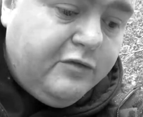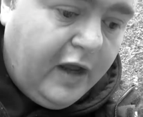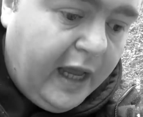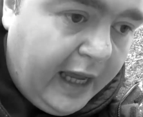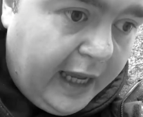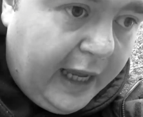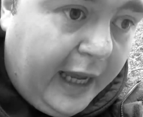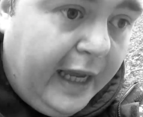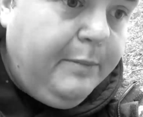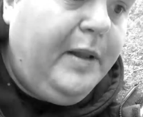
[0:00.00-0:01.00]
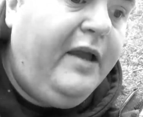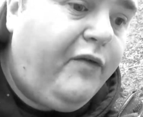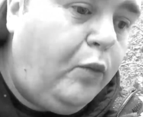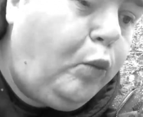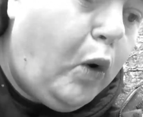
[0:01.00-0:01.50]
I believe
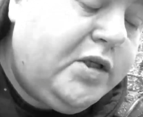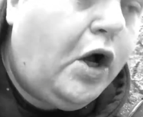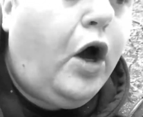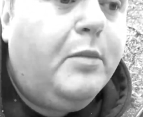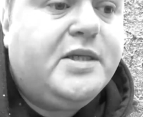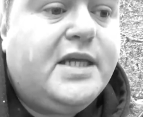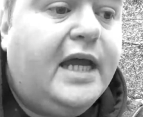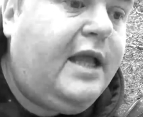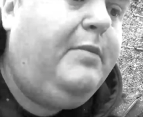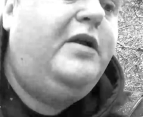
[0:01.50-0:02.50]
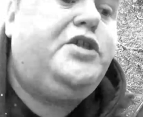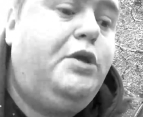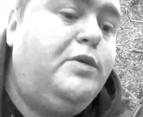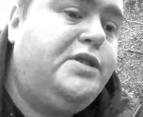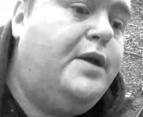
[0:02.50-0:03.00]
it was a homicide. I believe she
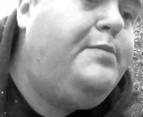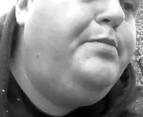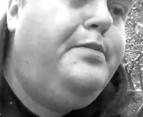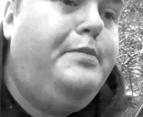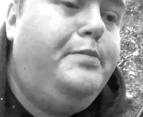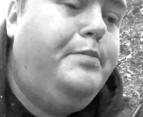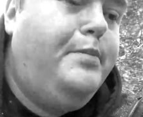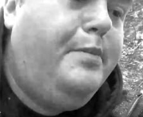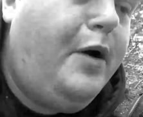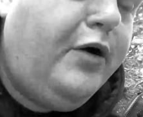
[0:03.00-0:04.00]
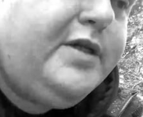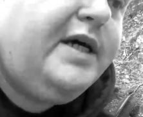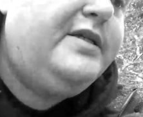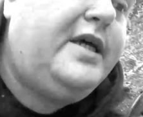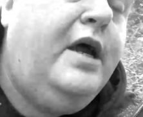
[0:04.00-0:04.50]
was murdered.